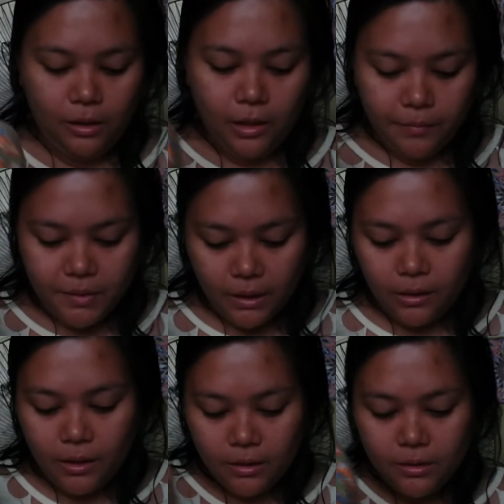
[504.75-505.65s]
I'm
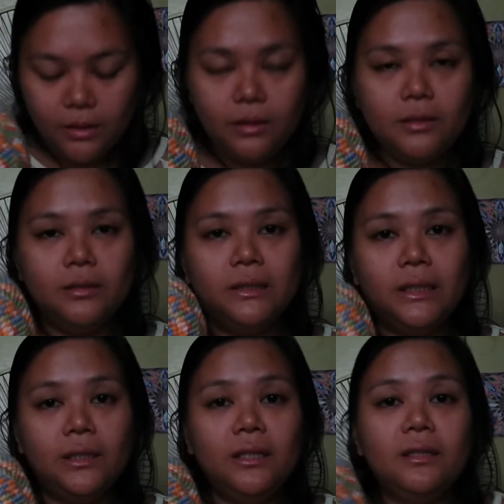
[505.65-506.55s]
setting
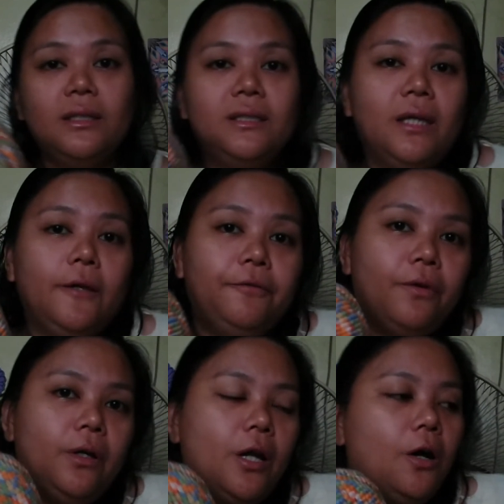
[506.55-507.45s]
it aside
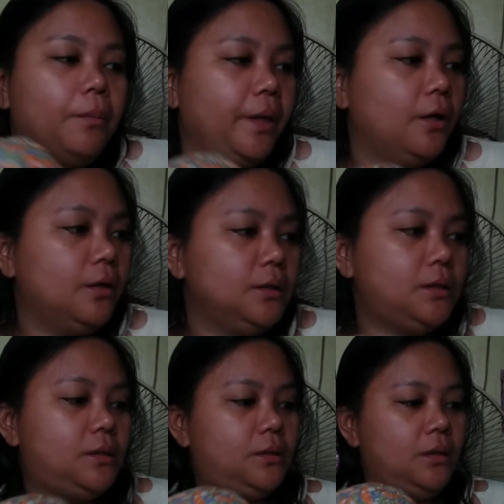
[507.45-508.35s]
for now
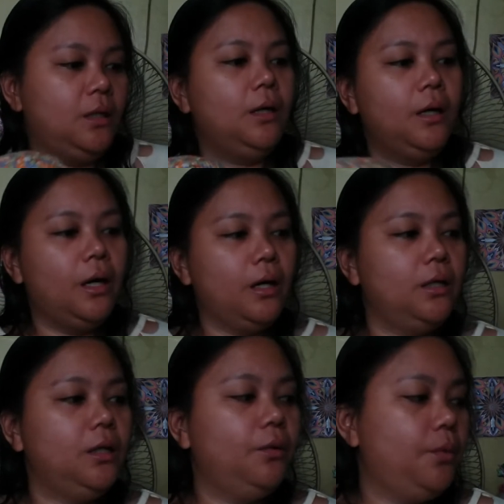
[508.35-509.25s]
because I
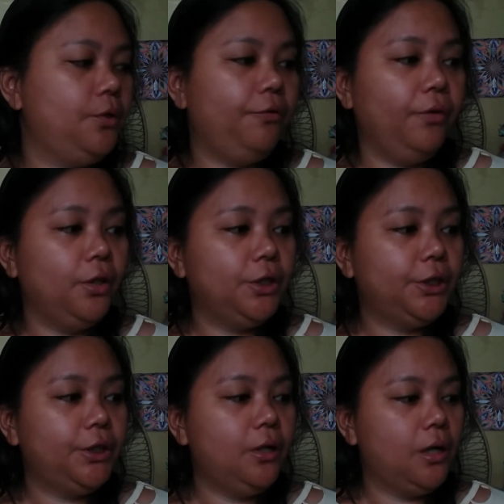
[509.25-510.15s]
really want to
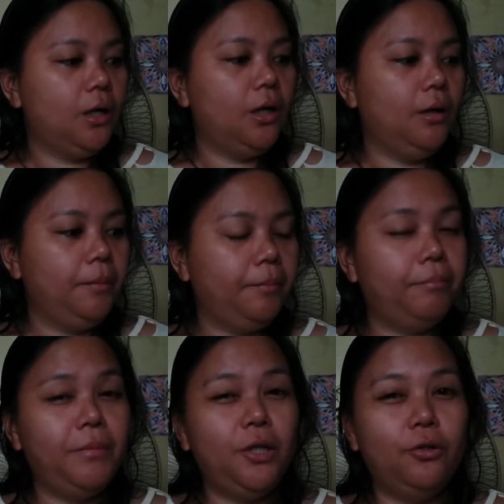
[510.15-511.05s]
finish the
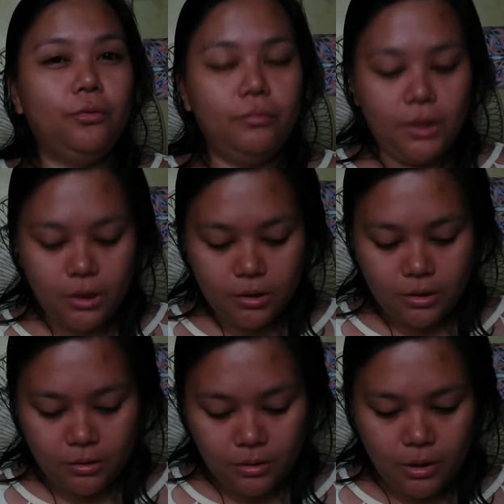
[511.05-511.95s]

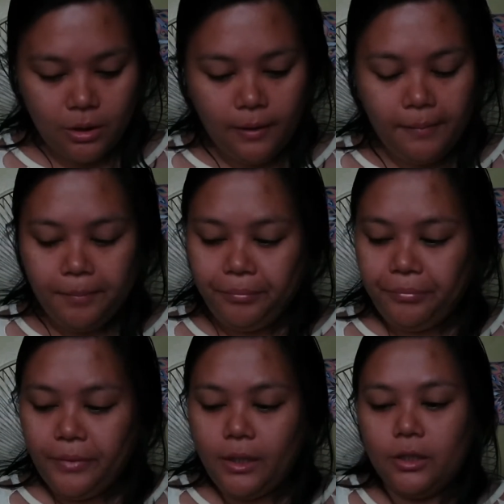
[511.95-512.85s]
amigurumis,
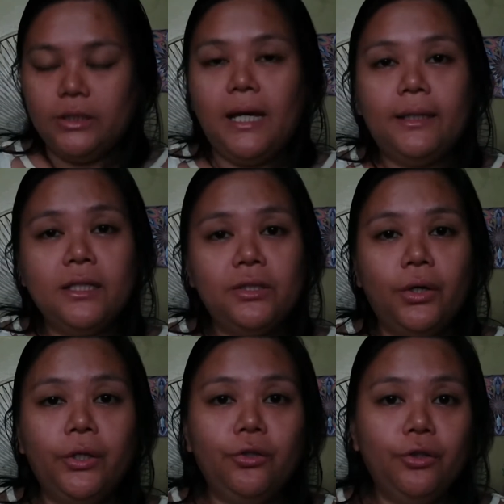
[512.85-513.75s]
because Ate is
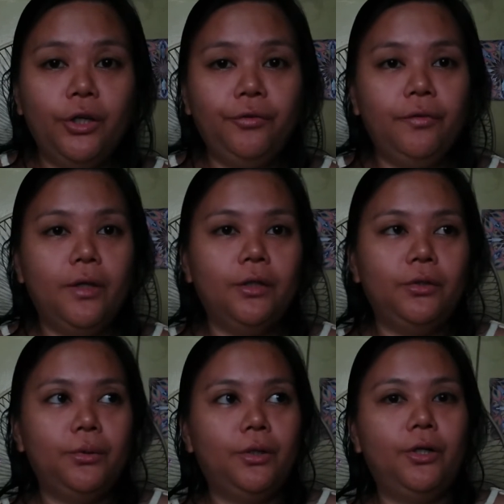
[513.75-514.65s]
going to give that
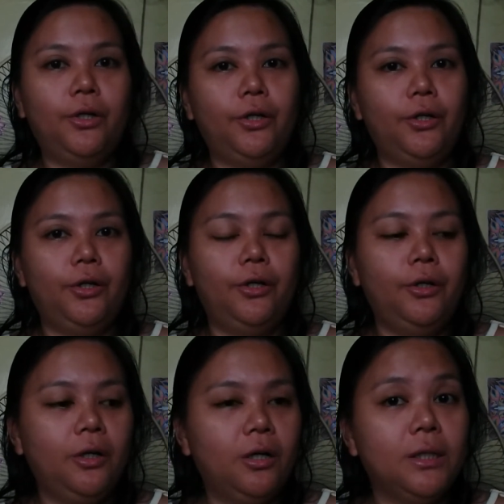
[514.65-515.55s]
to her
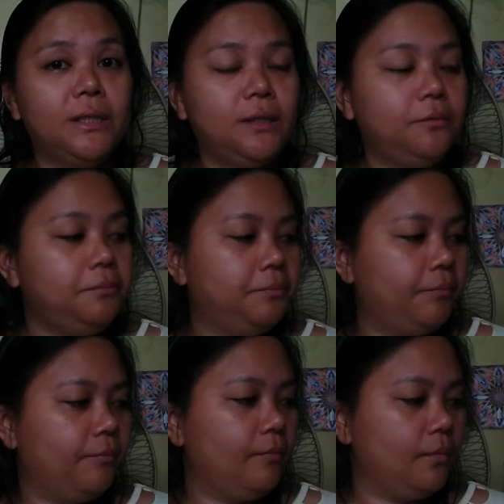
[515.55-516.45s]
cousin.
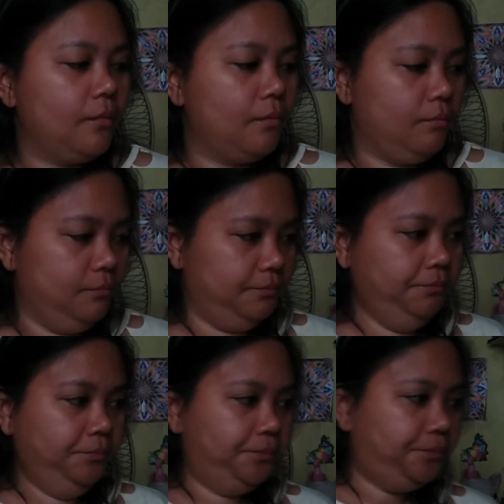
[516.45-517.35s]

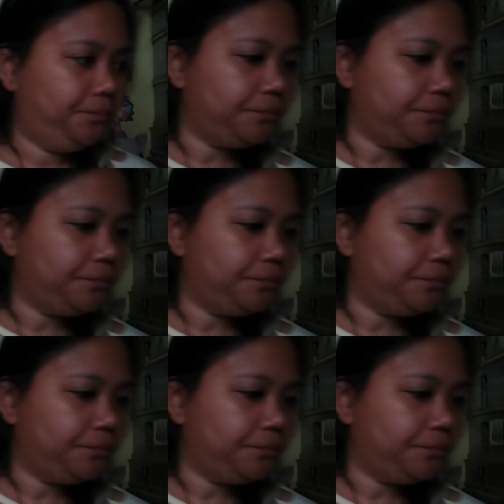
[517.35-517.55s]
So